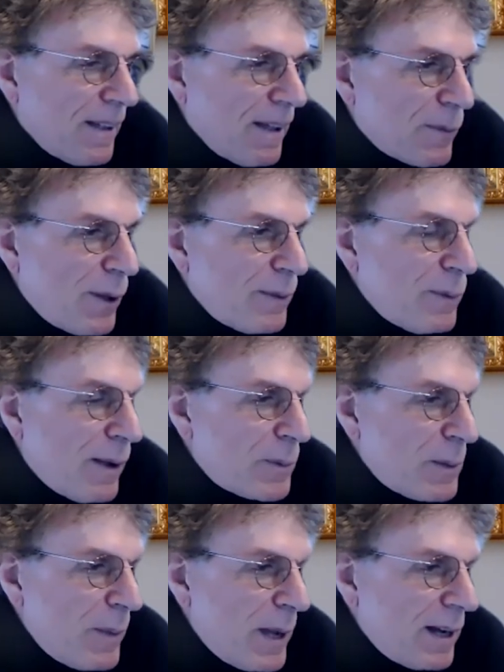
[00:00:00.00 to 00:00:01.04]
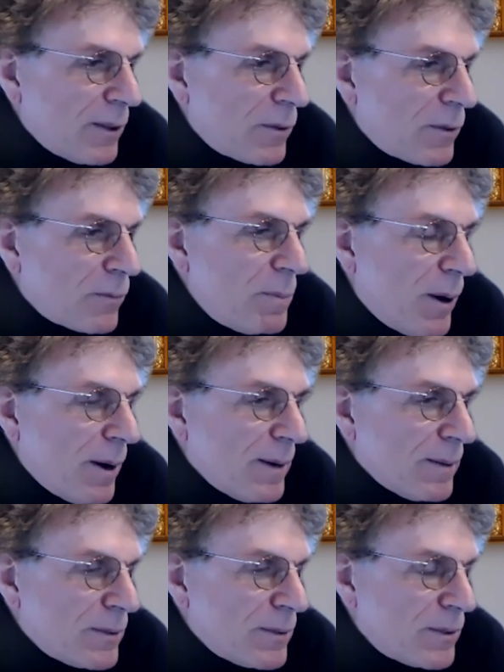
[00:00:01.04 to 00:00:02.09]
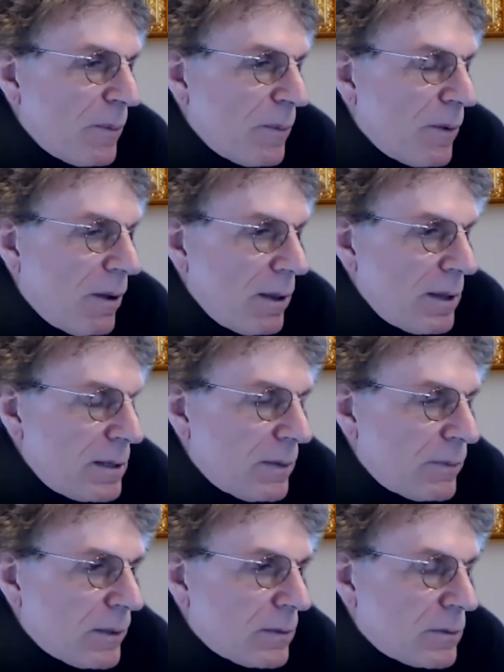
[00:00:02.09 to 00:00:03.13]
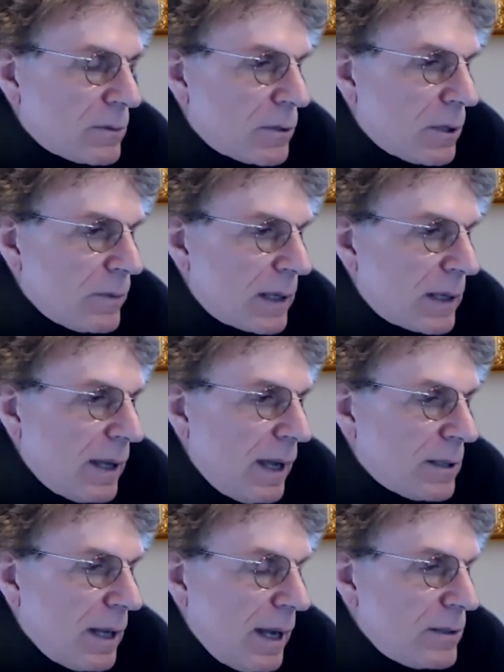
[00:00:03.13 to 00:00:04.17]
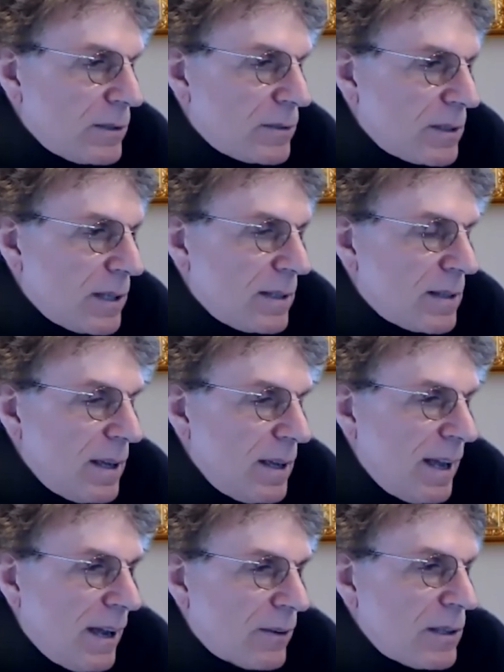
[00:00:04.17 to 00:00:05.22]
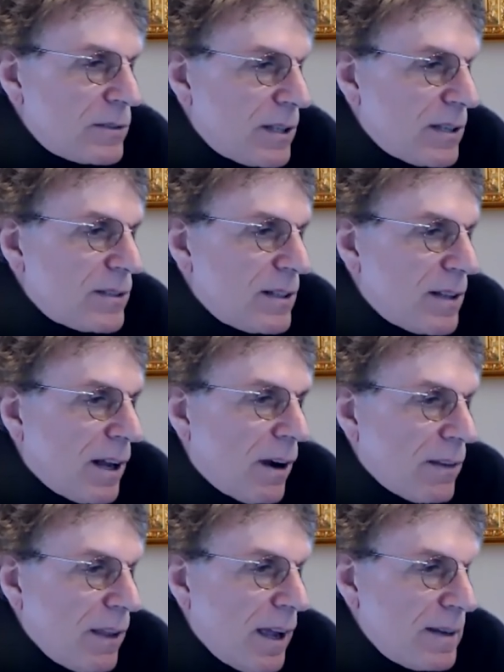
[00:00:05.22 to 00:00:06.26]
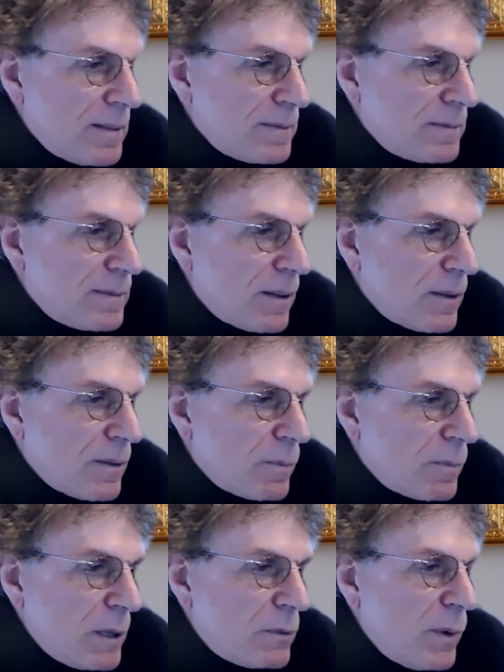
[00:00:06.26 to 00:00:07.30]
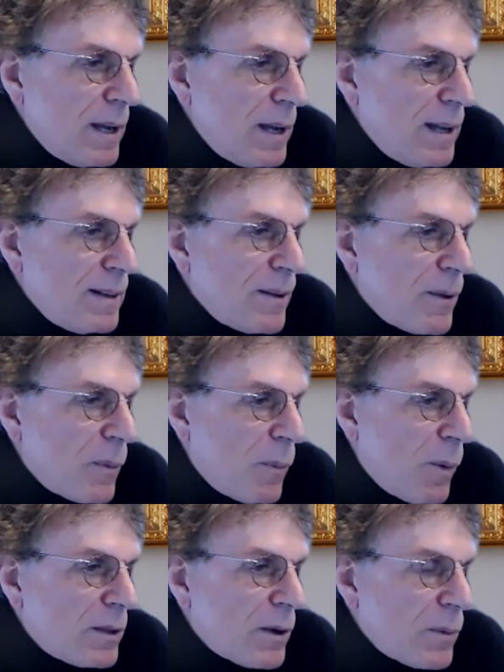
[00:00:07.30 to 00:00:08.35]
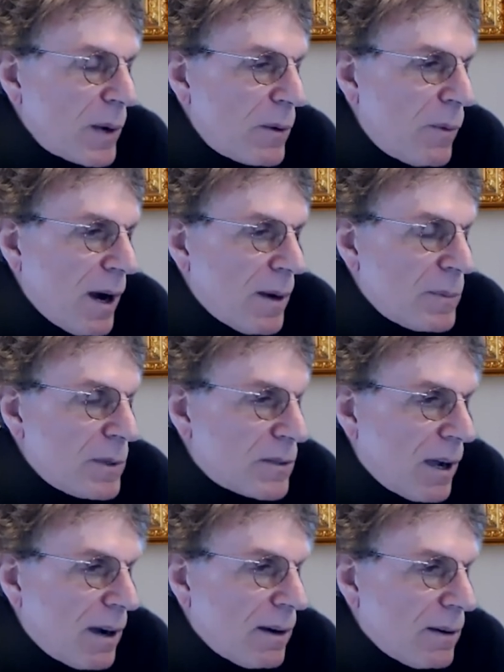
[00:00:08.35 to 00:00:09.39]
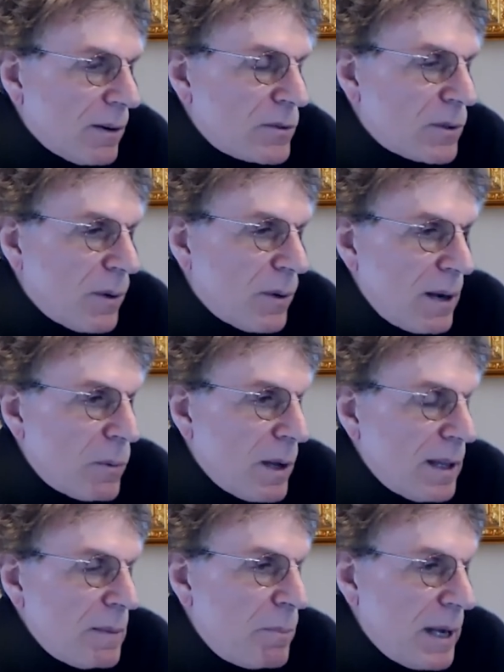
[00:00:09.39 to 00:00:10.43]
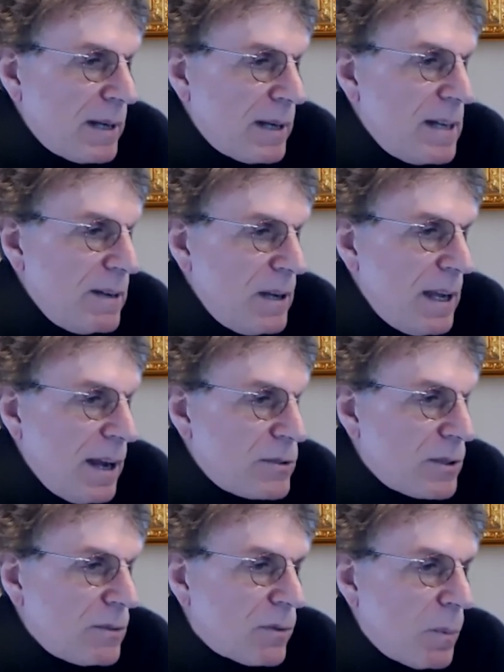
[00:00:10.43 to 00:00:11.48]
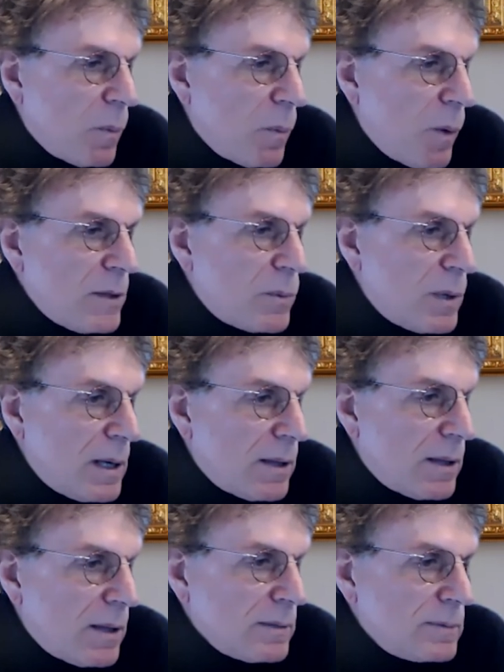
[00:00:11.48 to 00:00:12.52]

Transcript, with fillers: well, now I'm going to make it a three-parter. So all the different certification agencies, how consistent are they between what their requirements are? Is there any really big deviation from one to another?